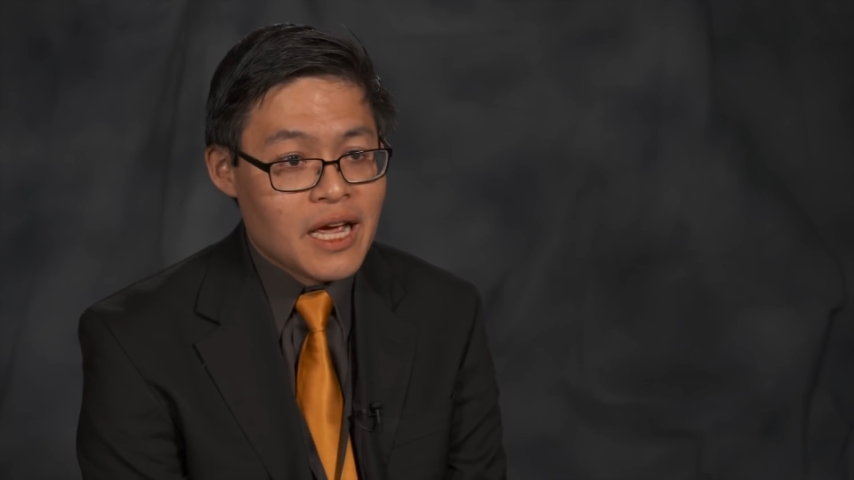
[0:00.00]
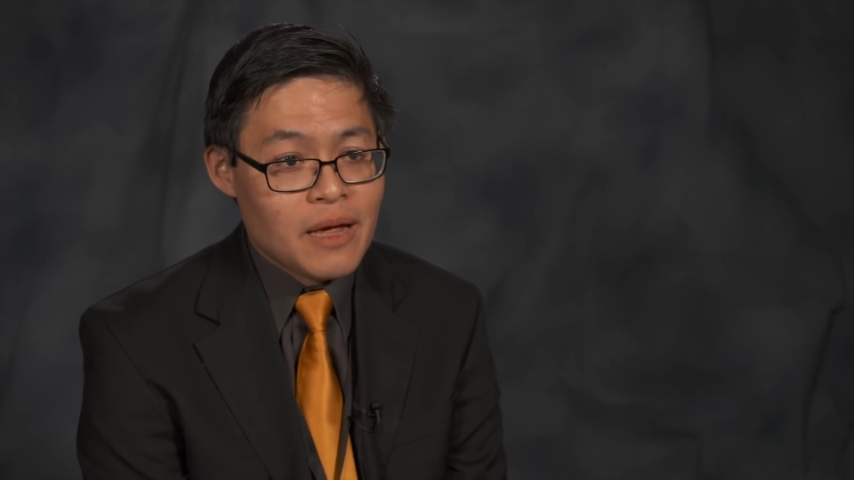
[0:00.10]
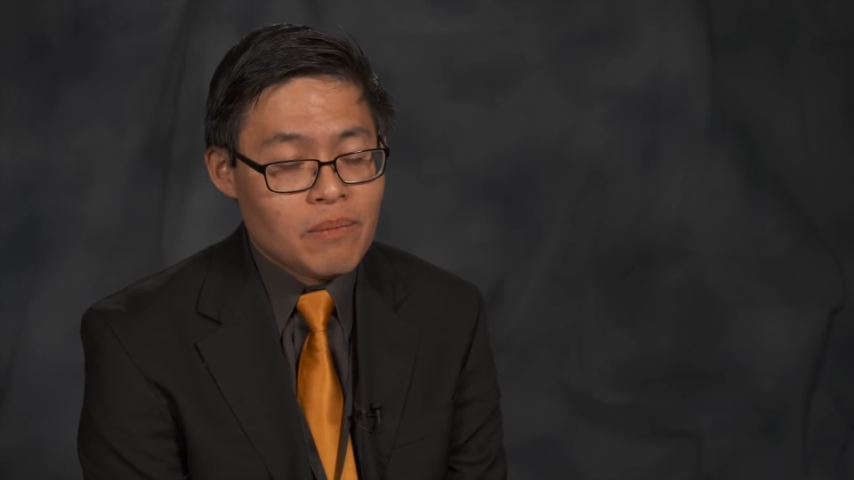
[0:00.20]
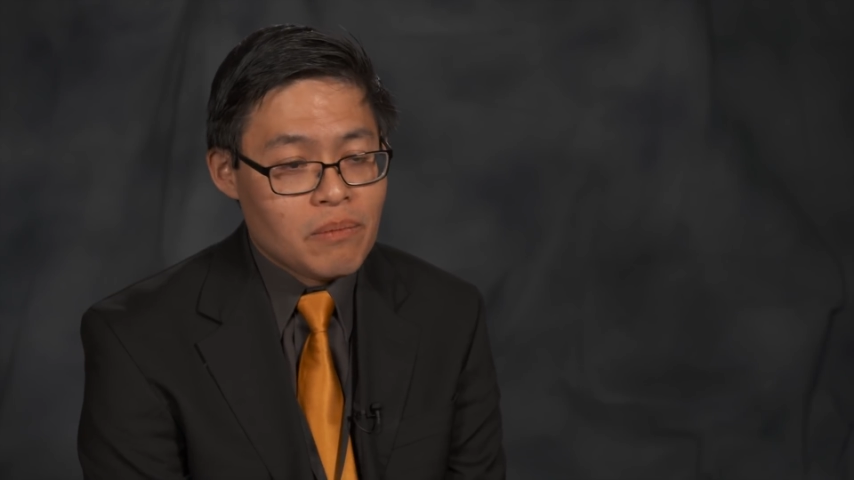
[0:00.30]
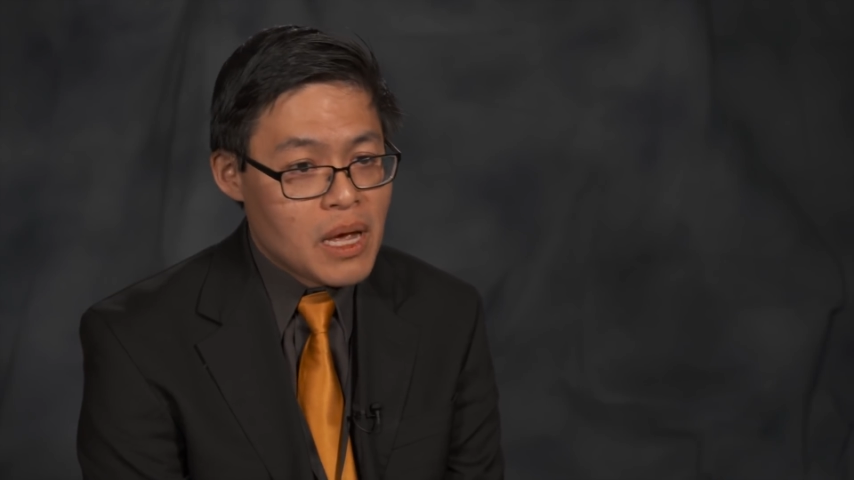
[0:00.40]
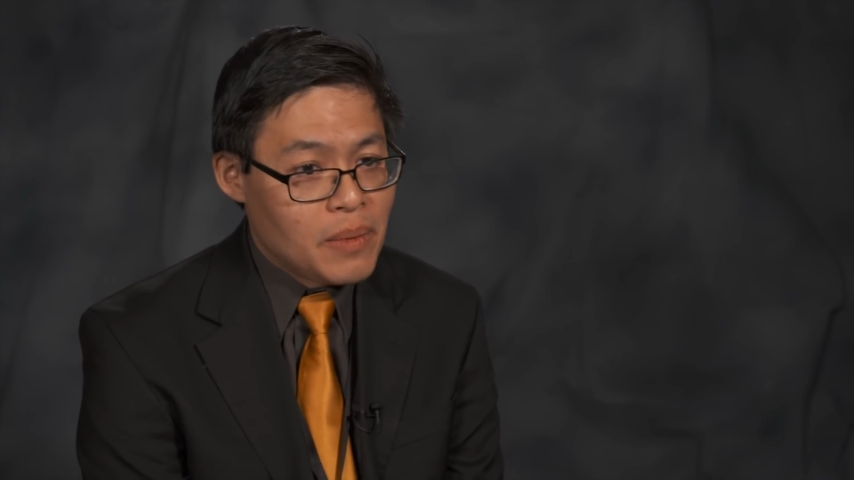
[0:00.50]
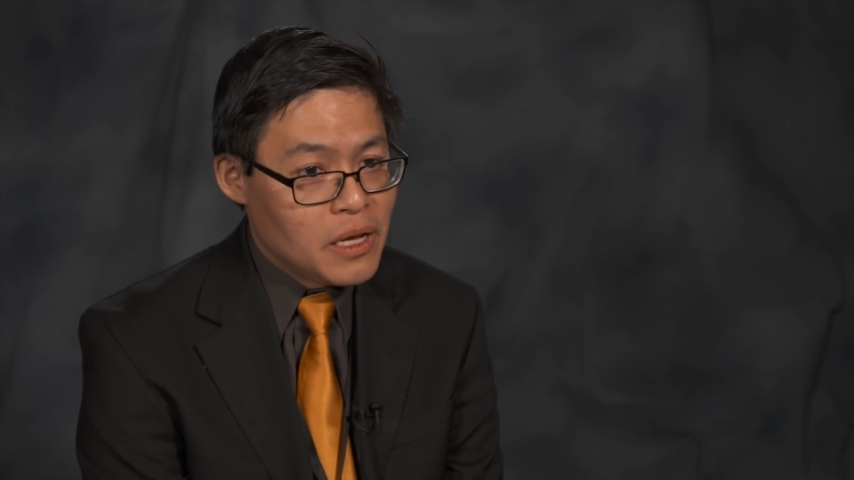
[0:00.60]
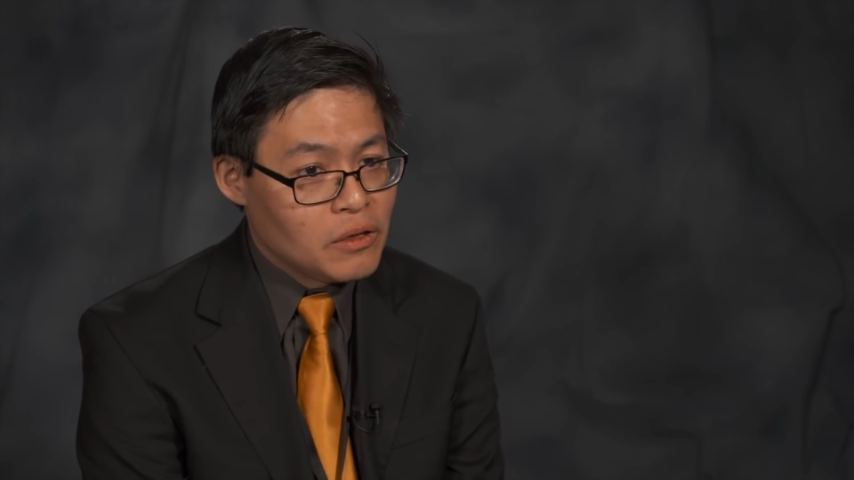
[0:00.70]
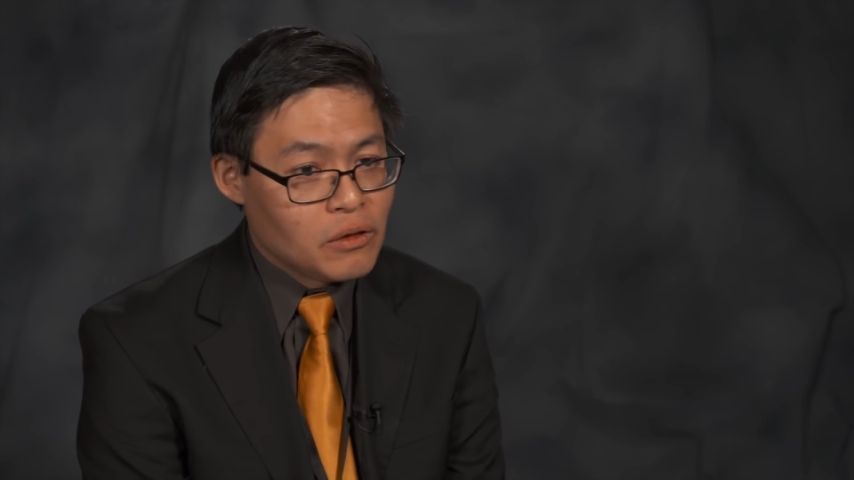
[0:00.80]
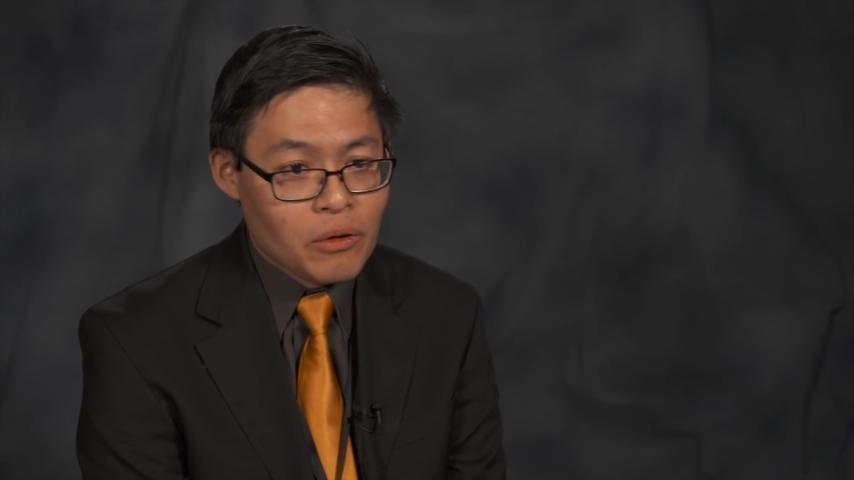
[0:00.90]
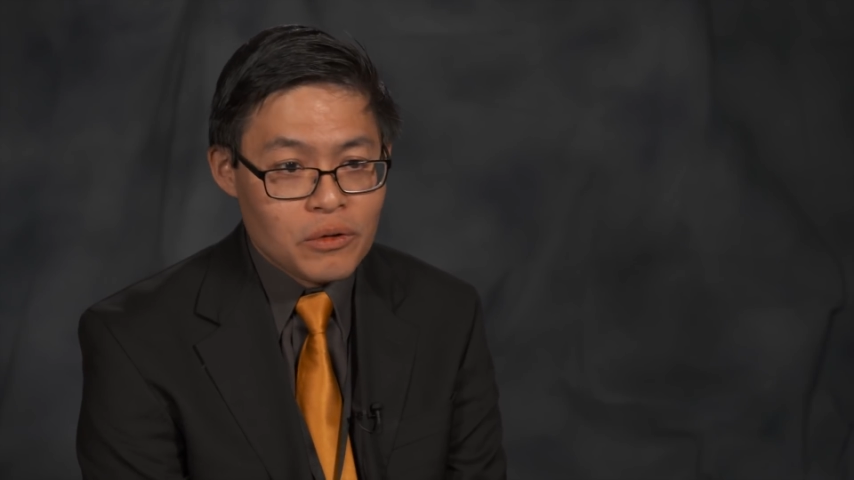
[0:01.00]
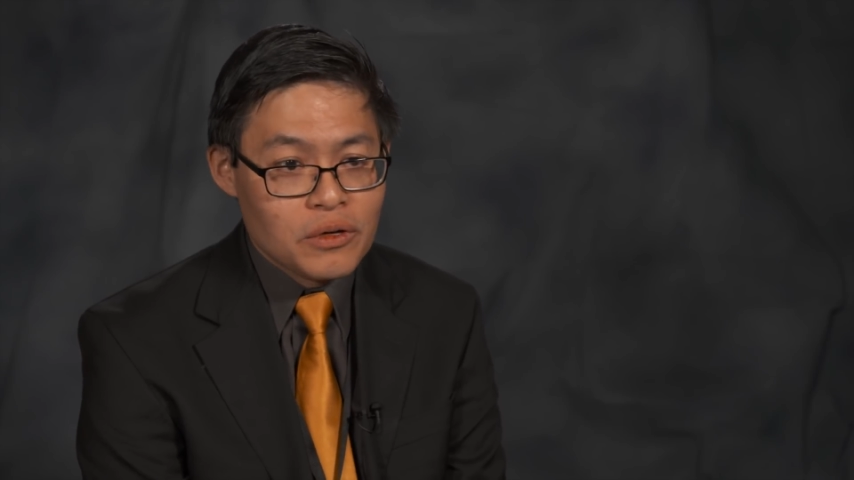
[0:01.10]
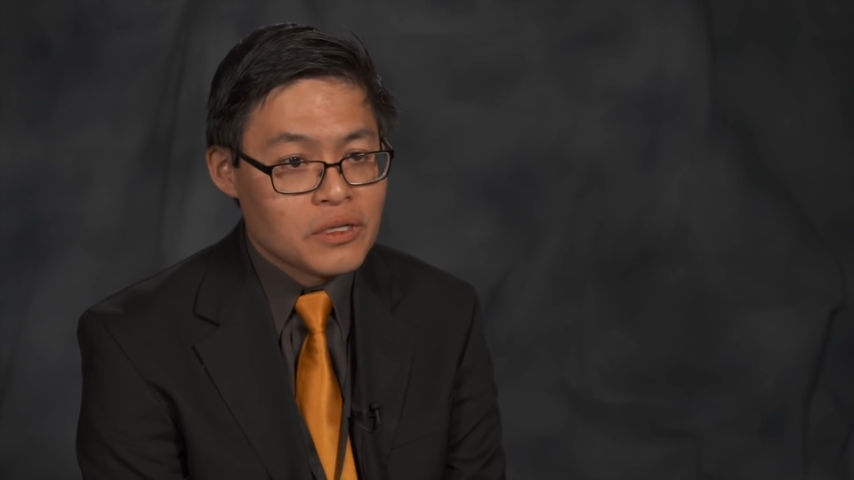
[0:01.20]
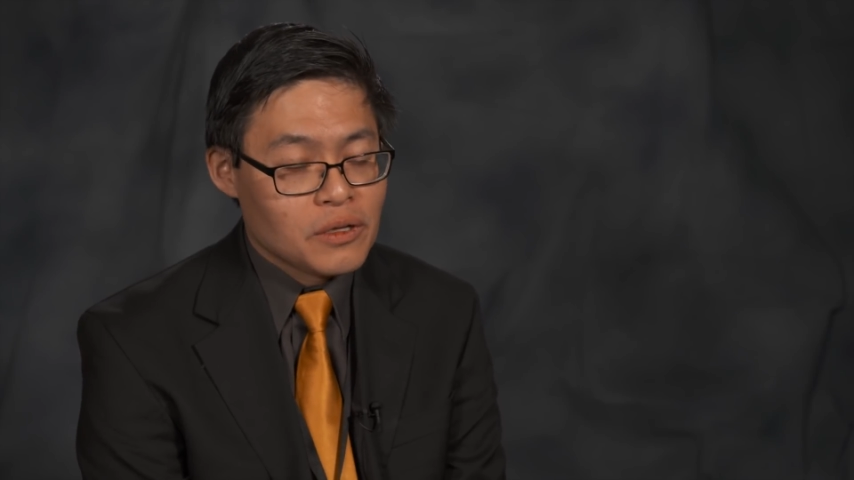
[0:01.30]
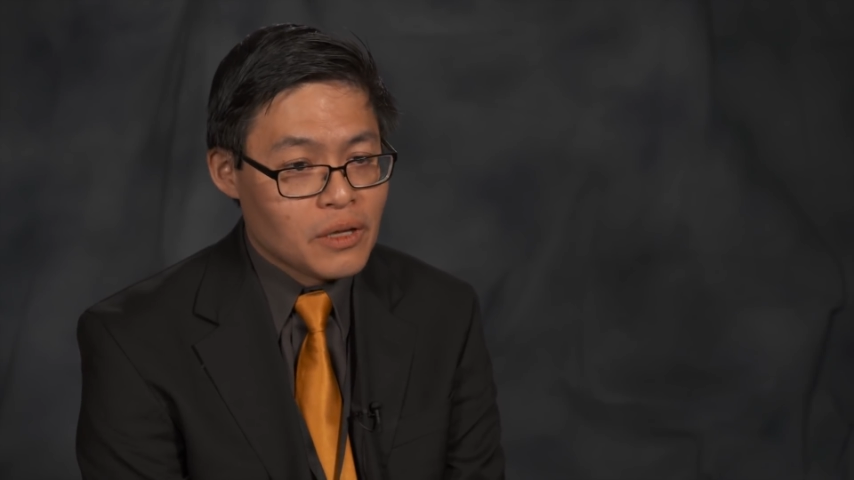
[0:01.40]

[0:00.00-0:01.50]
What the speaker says: say maybe don't use